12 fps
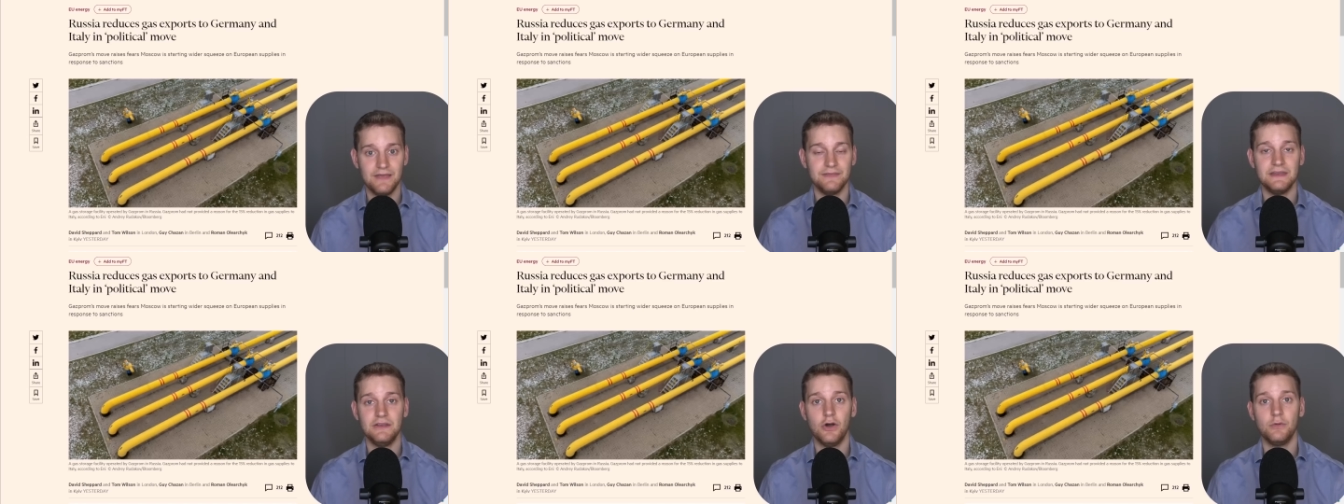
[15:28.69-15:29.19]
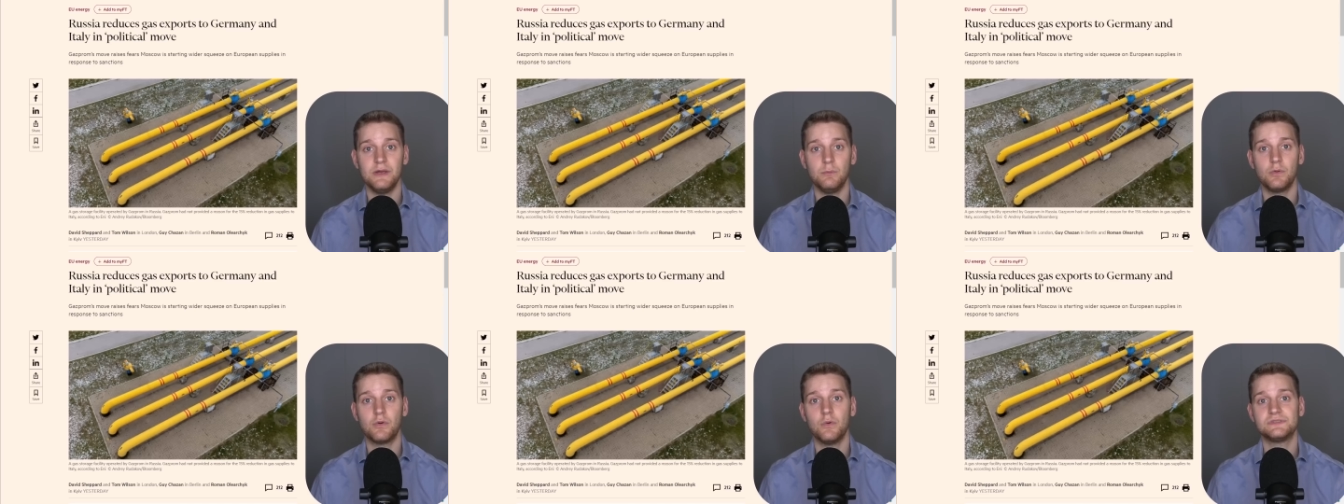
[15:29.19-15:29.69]
They know it
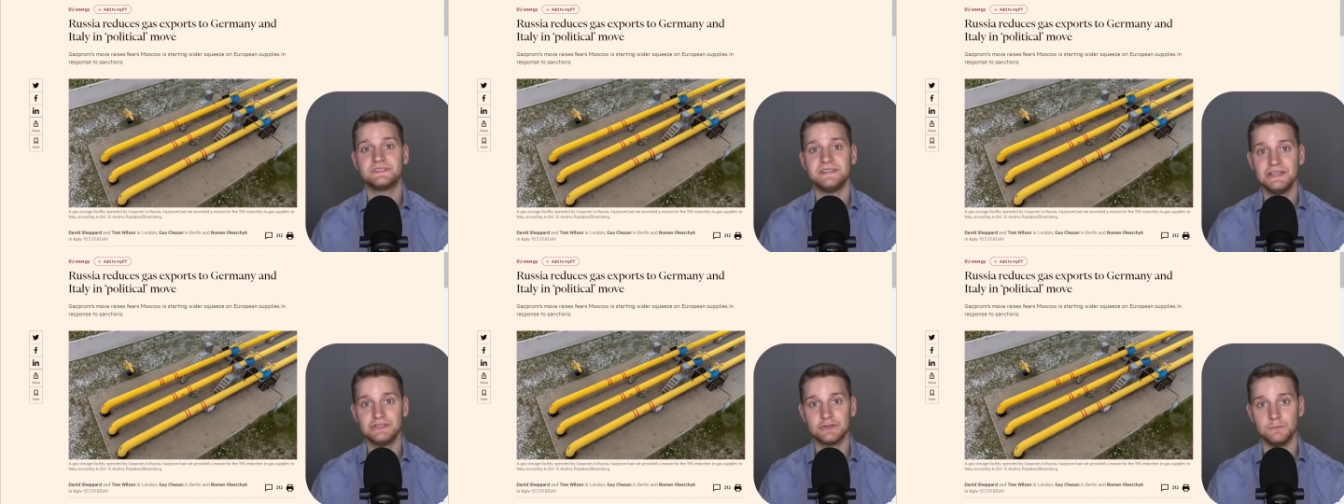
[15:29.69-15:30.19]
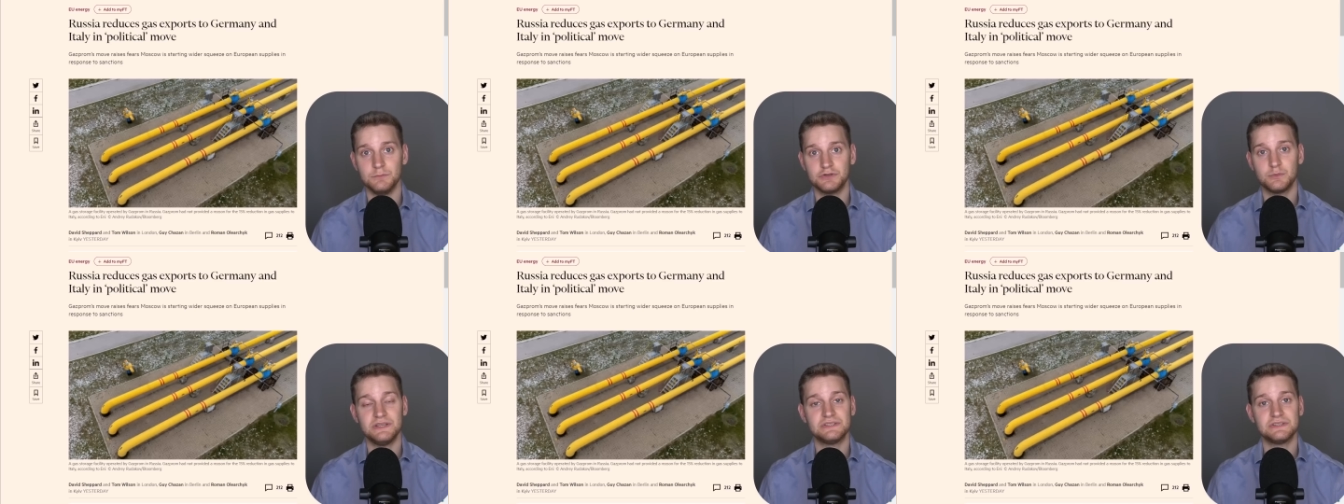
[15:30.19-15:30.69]
will cause tension
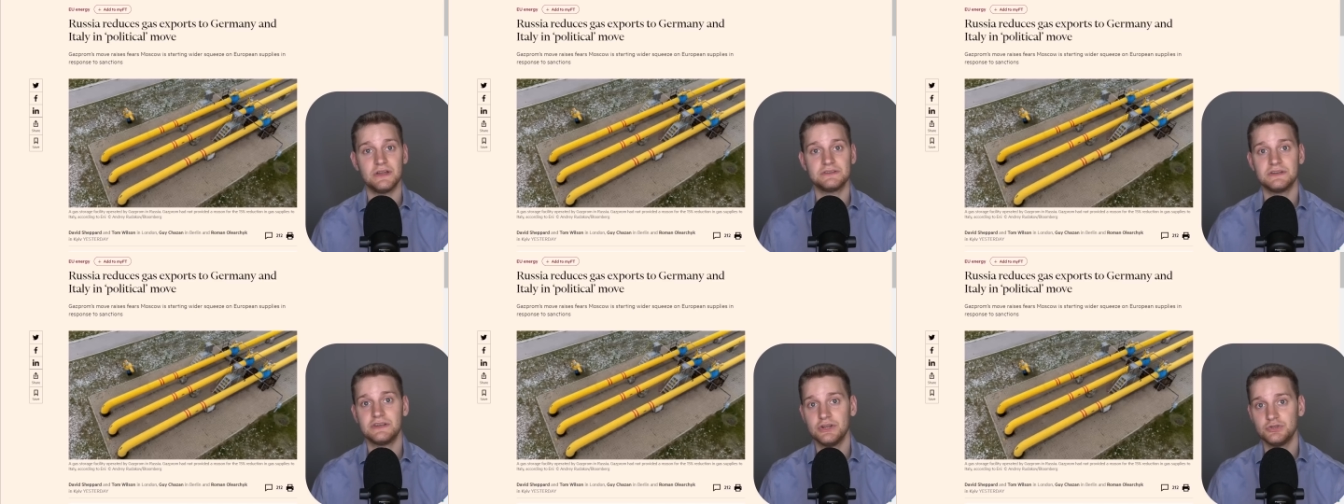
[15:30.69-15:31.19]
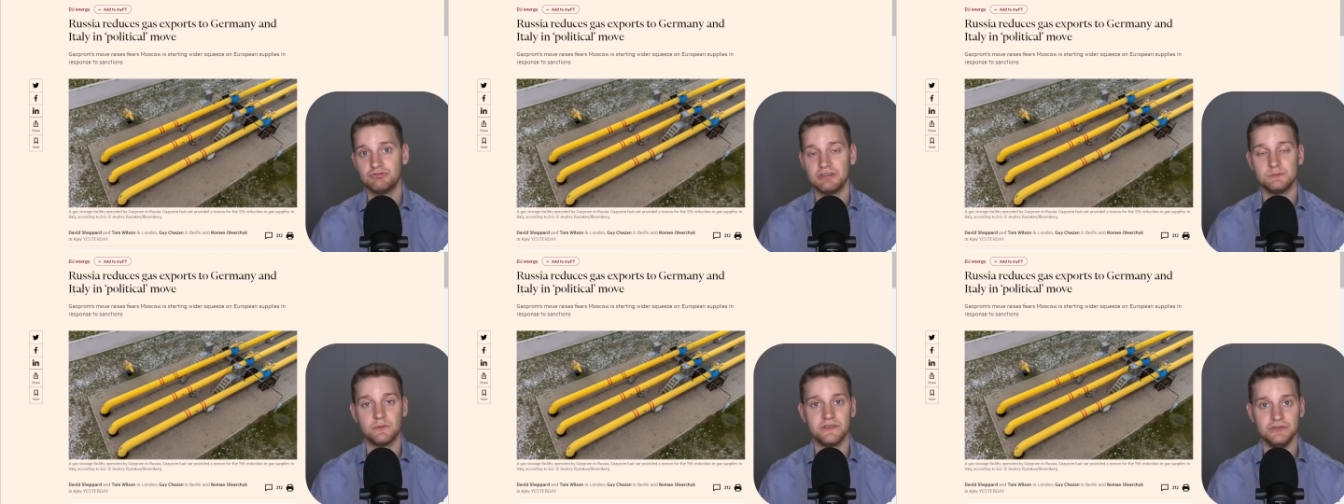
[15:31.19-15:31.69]
between certain
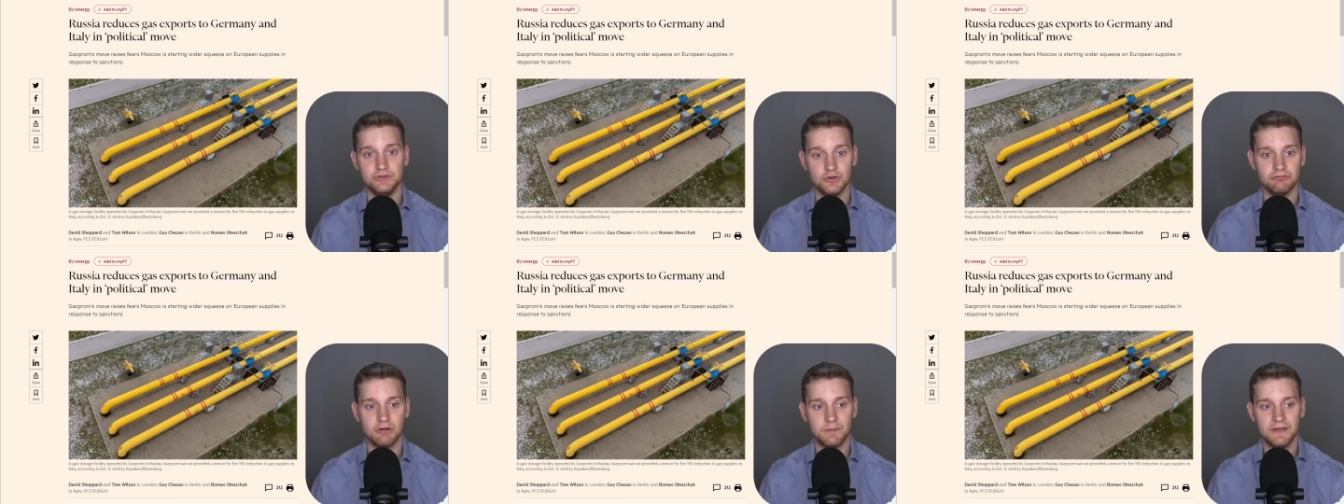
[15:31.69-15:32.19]
countries within Europe.